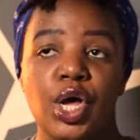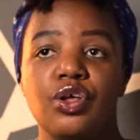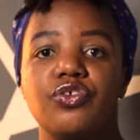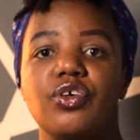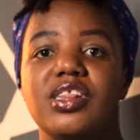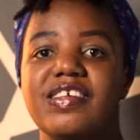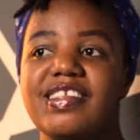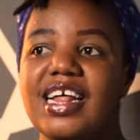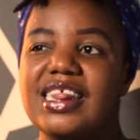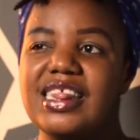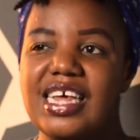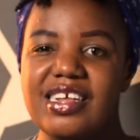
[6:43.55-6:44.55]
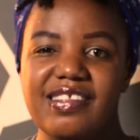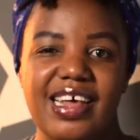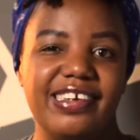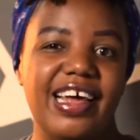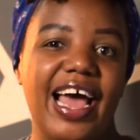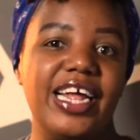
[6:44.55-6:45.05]
So these are things
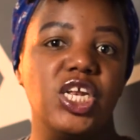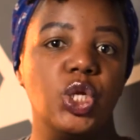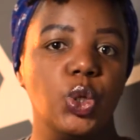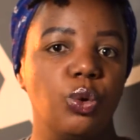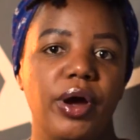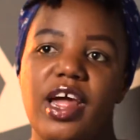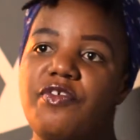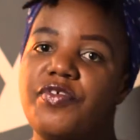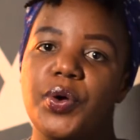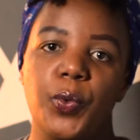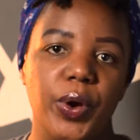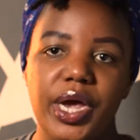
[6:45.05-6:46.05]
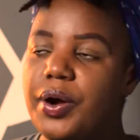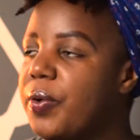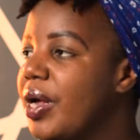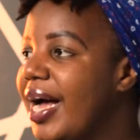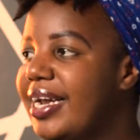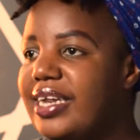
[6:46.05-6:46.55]
that I do every week
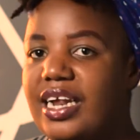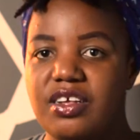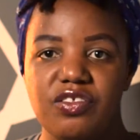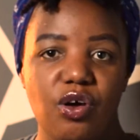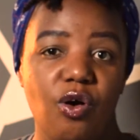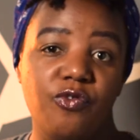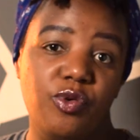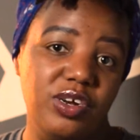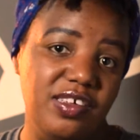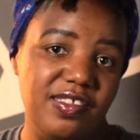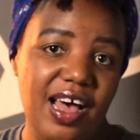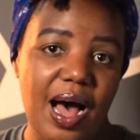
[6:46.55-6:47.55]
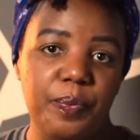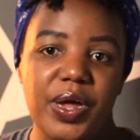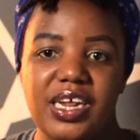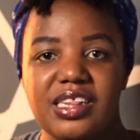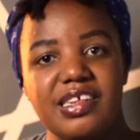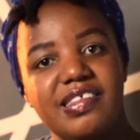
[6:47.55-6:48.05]
regardless of what is happening.